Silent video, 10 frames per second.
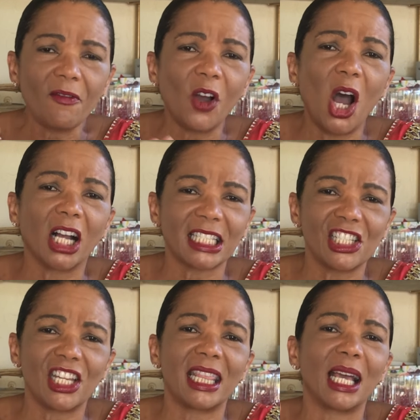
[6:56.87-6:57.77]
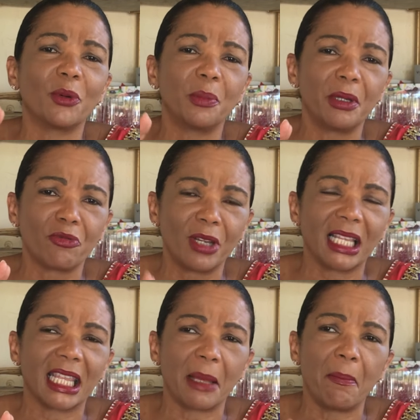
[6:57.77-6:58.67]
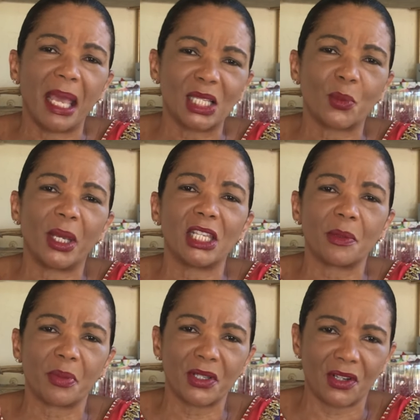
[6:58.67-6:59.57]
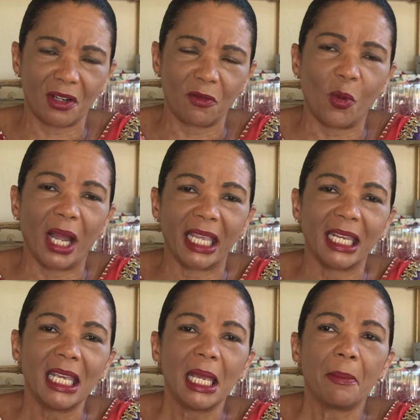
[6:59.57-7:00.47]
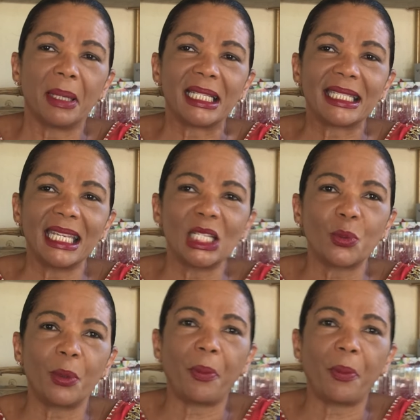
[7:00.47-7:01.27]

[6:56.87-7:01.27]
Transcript: for oxygen, that would be really the best way to preserve wine. But since we're